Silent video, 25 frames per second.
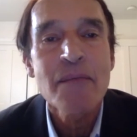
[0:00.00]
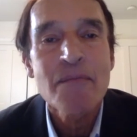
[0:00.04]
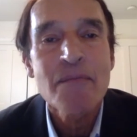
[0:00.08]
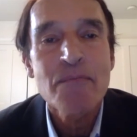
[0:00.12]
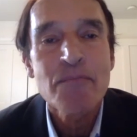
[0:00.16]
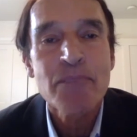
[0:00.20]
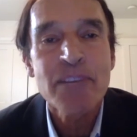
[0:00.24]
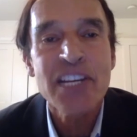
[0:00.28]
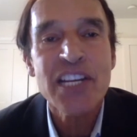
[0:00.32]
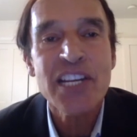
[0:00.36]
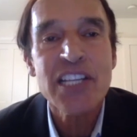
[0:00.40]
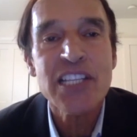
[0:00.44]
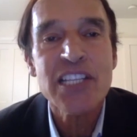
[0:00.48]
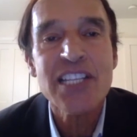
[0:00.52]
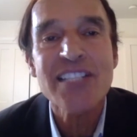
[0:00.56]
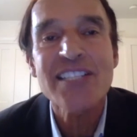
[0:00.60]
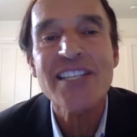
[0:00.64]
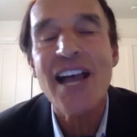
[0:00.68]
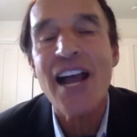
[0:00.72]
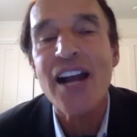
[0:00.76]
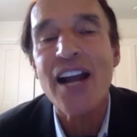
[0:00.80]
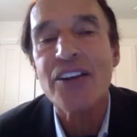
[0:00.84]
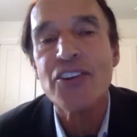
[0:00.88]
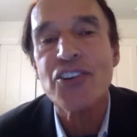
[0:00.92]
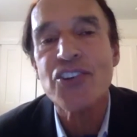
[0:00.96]
bringing the
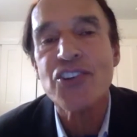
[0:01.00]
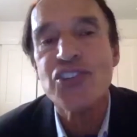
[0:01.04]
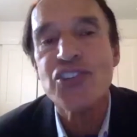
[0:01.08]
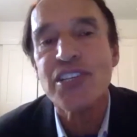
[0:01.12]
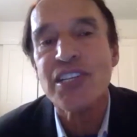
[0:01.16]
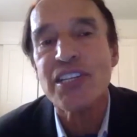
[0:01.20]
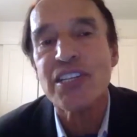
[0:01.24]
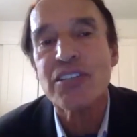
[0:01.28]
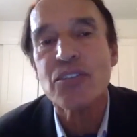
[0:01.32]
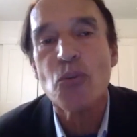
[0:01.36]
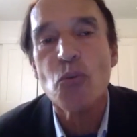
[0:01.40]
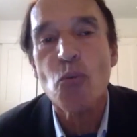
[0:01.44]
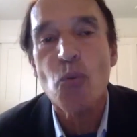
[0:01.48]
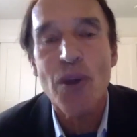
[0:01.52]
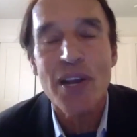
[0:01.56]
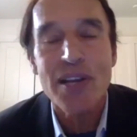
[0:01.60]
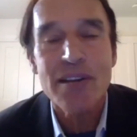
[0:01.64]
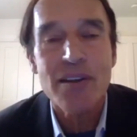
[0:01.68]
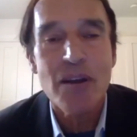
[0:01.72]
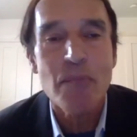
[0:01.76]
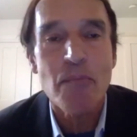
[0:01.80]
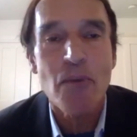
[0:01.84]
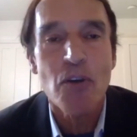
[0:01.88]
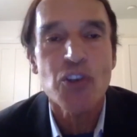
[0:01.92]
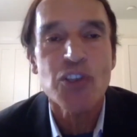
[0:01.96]
doctors in when
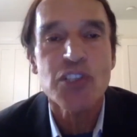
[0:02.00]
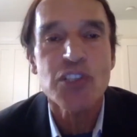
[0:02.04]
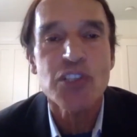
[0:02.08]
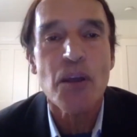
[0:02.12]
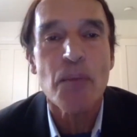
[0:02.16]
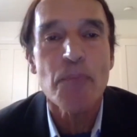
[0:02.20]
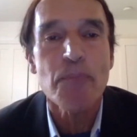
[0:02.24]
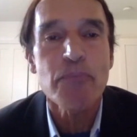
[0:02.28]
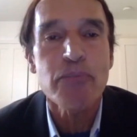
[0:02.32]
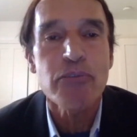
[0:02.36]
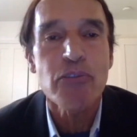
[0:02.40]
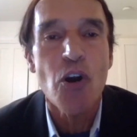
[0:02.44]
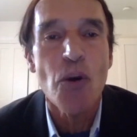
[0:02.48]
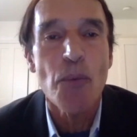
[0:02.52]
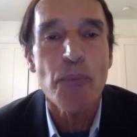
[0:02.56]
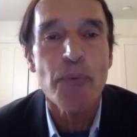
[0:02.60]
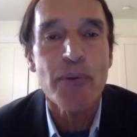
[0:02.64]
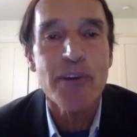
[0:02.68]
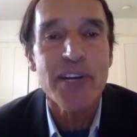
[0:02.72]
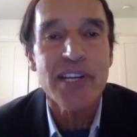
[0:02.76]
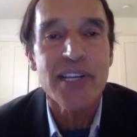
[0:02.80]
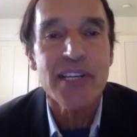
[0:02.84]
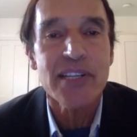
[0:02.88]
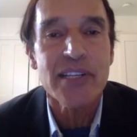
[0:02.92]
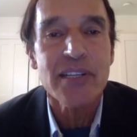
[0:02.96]
most
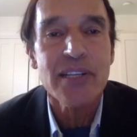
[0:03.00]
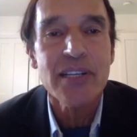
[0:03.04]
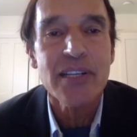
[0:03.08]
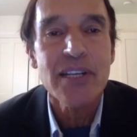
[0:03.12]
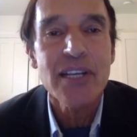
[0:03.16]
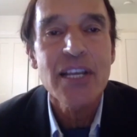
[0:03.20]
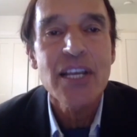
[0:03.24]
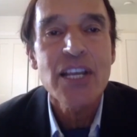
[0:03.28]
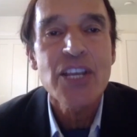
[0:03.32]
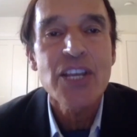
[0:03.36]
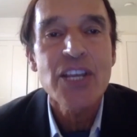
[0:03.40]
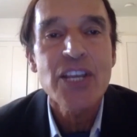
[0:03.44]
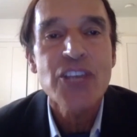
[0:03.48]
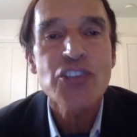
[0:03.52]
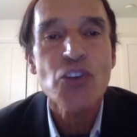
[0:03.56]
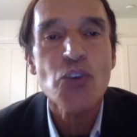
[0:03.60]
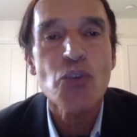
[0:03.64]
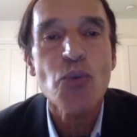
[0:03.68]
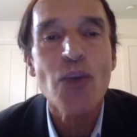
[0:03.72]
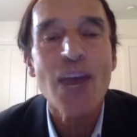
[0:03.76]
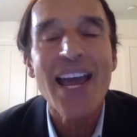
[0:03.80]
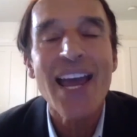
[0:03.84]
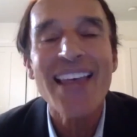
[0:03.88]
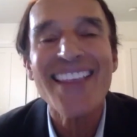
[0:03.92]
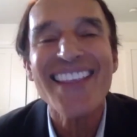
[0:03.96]
appropriate. So
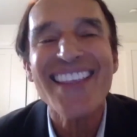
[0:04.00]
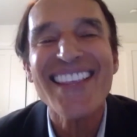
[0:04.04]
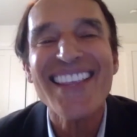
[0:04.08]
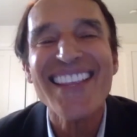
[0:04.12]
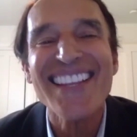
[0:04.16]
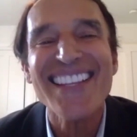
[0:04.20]
rather than